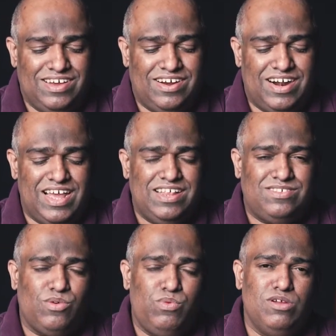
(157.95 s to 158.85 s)
All right.
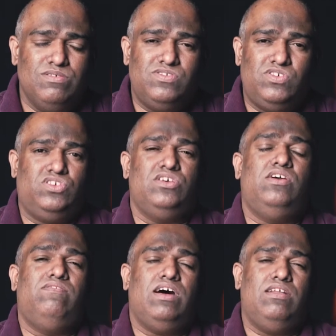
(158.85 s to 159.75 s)
So we don't
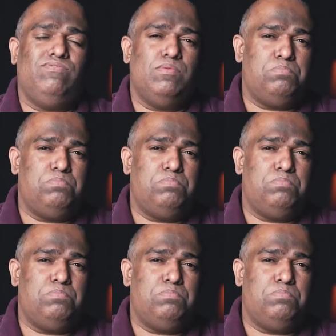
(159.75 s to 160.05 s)
serve out of a